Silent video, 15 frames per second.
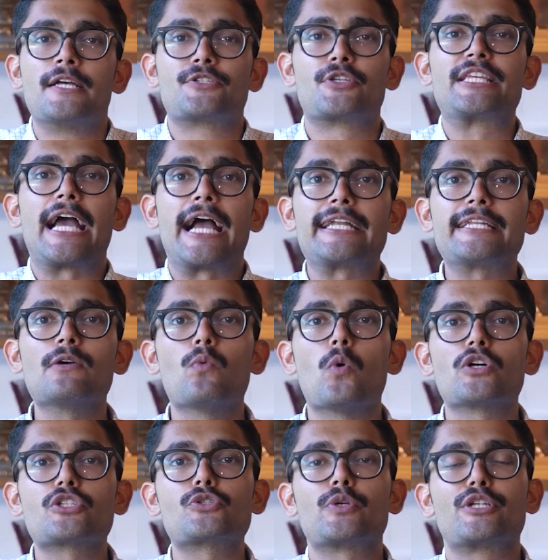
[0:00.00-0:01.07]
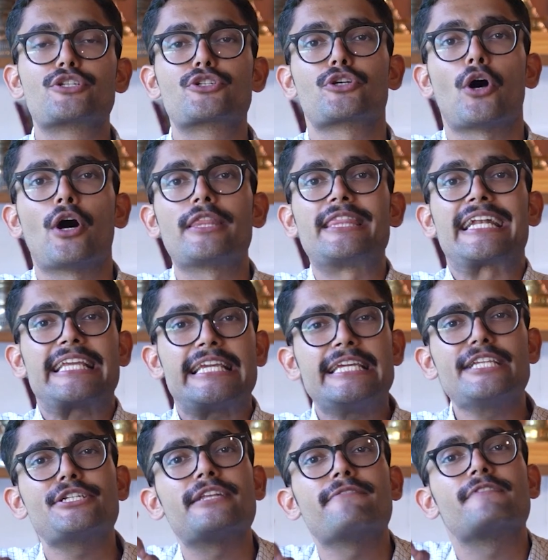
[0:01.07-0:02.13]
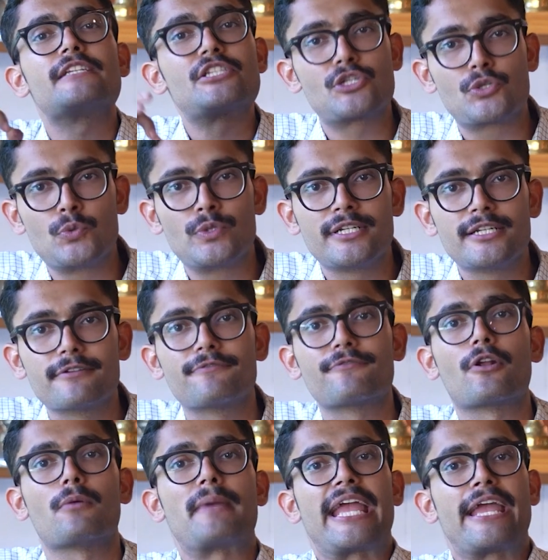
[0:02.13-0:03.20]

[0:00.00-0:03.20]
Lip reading: So the idea was to ensure that each and every student from